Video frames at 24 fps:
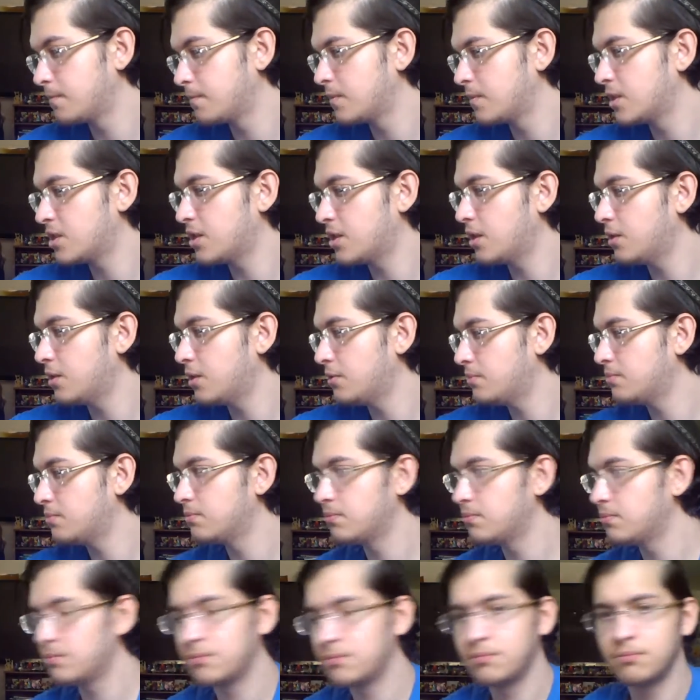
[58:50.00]
So,
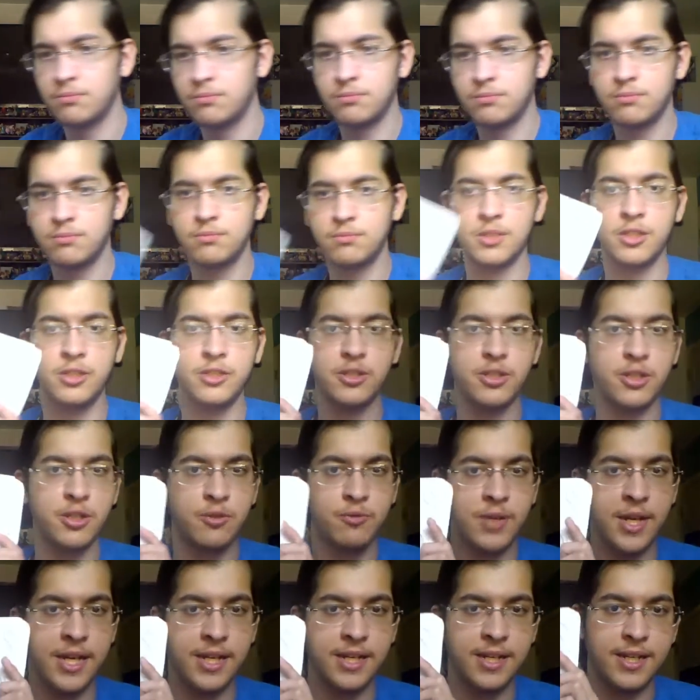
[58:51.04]
I'm gonna show you
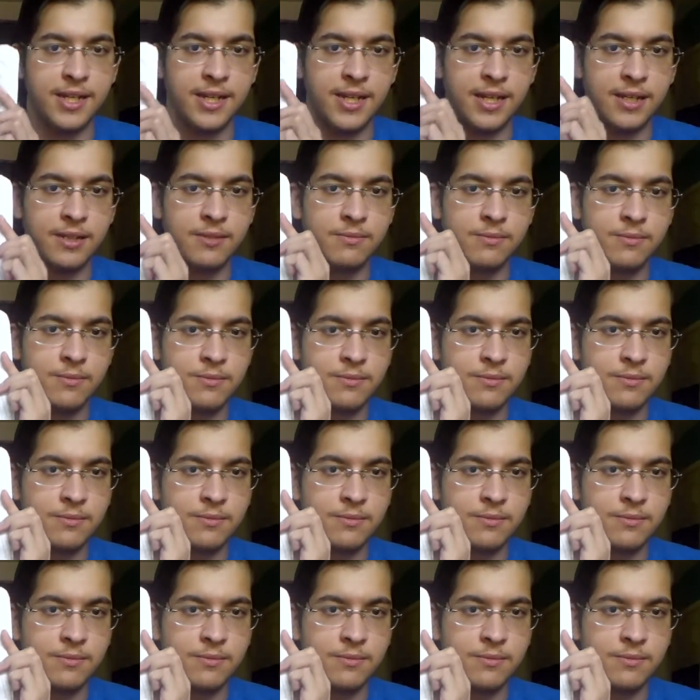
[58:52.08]
Reina again.